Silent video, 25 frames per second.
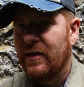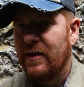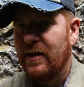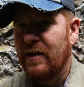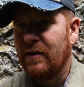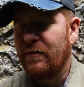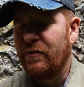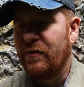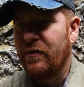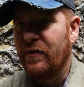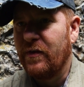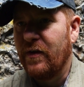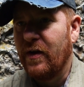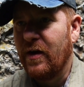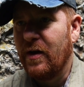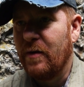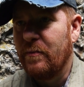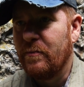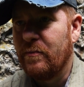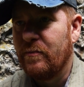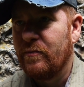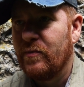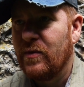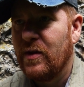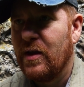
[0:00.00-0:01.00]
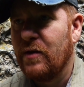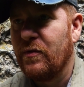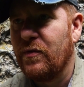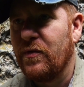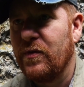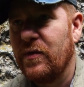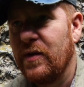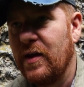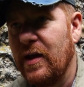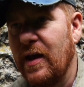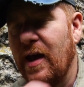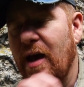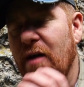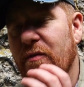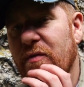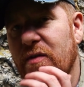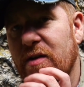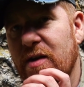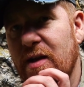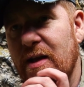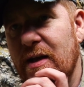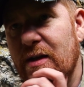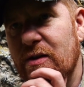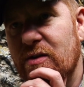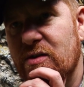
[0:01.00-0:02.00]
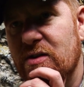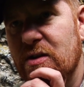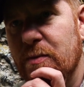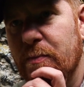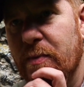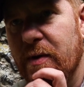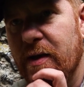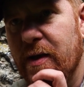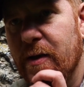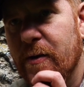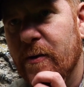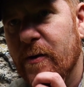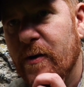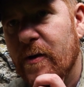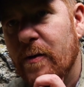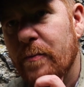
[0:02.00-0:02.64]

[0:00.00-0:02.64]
if it ever needs to be.